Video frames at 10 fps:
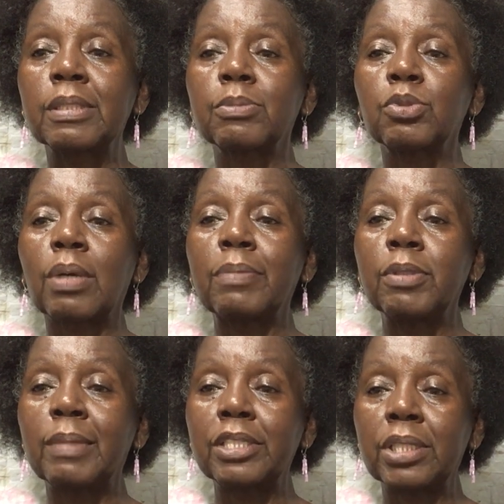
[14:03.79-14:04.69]
Subscribe to
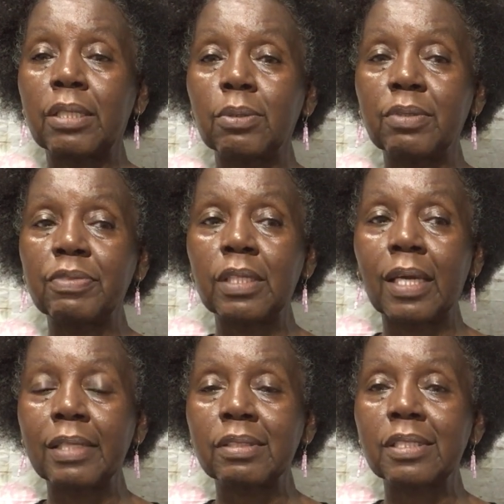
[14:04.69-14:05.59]
my channel if you
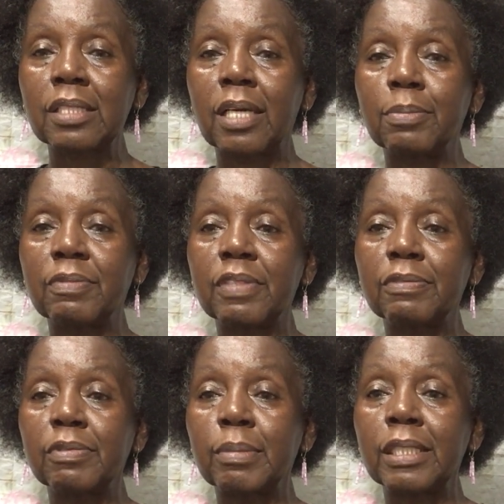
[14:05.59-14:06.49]
like this type of
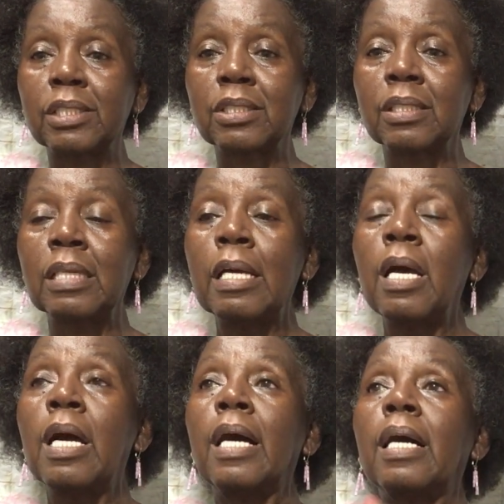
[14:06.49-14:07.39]
information.
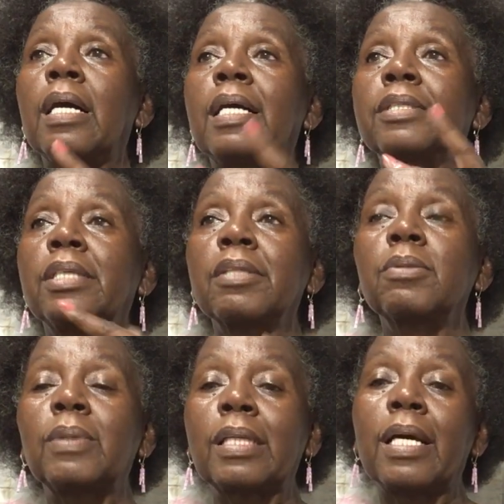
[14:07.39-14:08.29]
Another
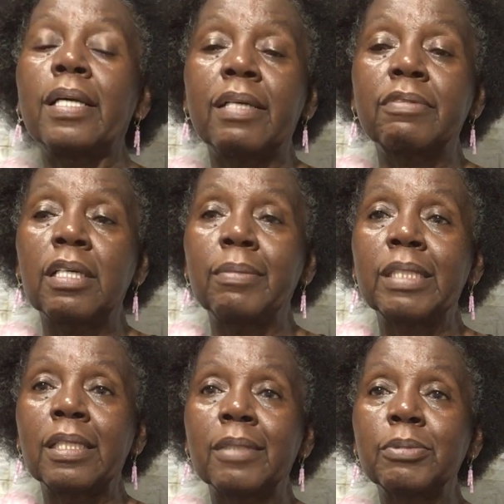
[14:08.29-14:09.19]
one I have
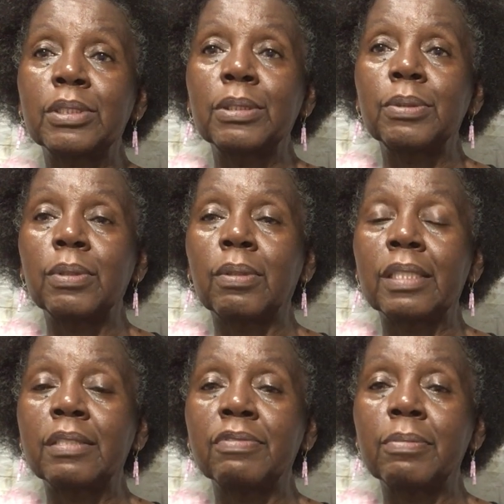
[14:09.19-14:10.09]
coming up soon on
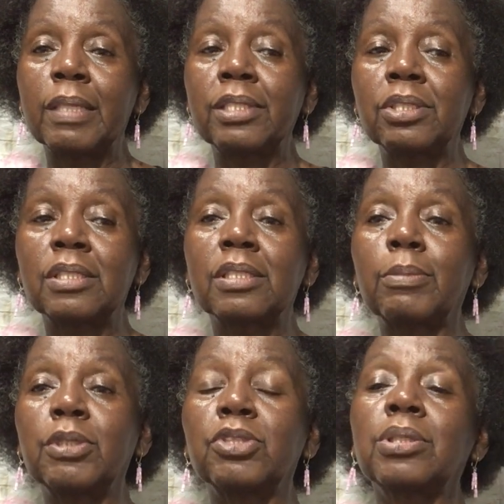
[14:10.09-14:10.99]
information is I'm
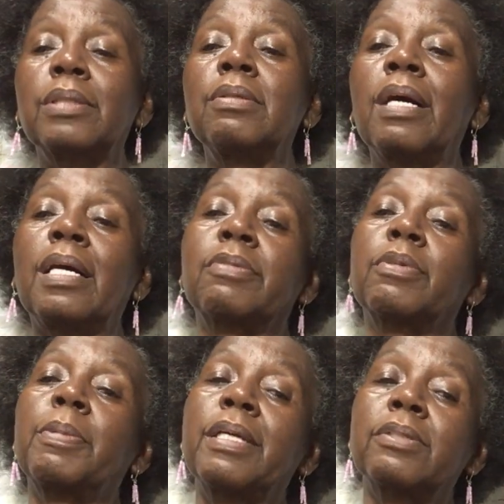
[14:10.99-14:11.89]
going to show you how to
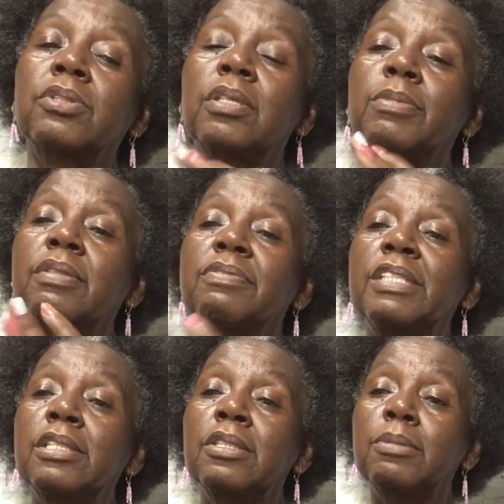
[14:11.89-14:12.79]
repair some of the
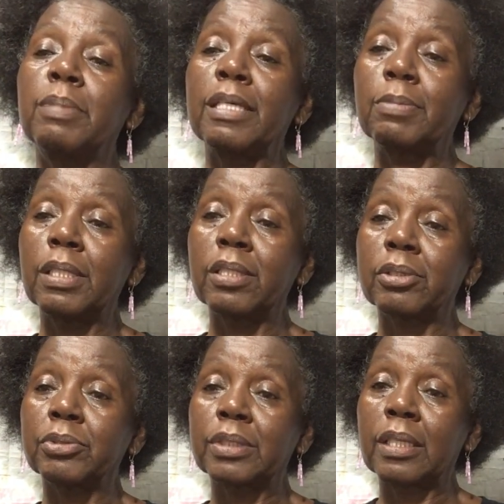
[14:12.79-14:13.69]
vintage baby
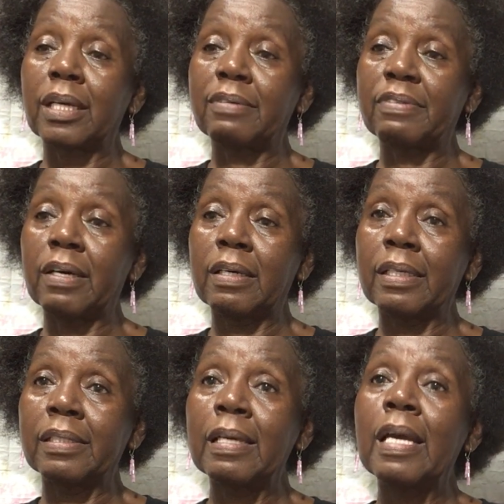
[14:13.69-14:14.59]
clothes that I
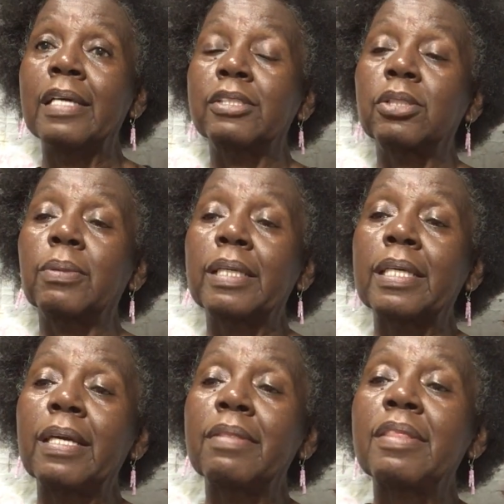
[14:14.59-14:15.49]
find. So
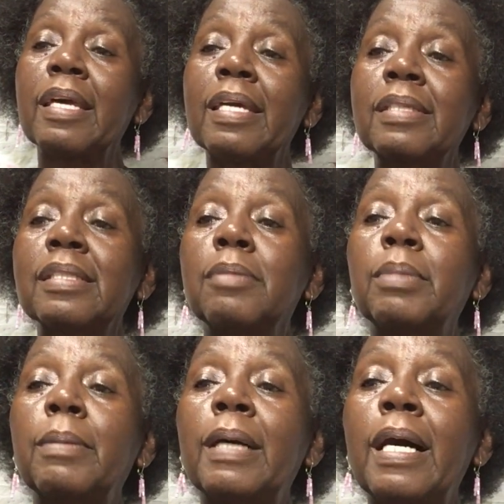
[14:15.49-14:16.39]
again, thanks and
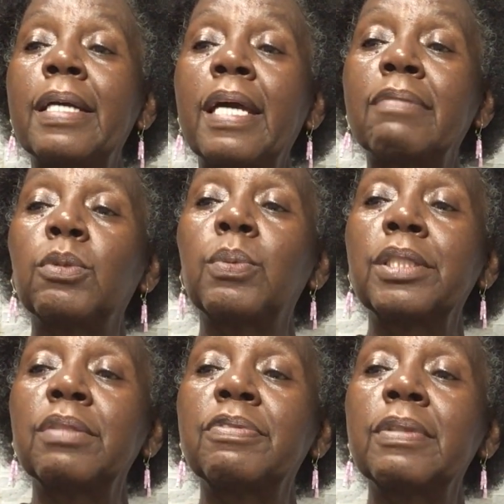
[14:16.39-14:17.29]
bye-bye. Have a
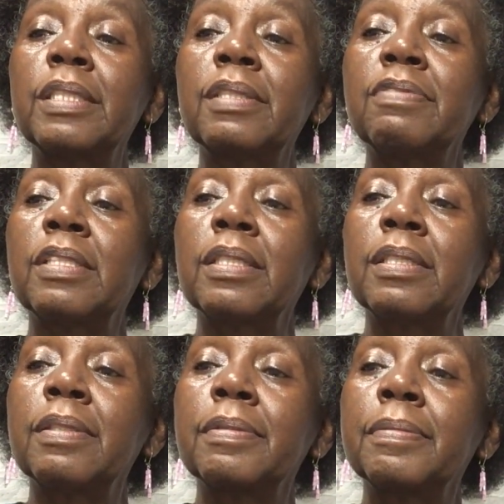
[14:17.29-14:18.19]
wonderful evening.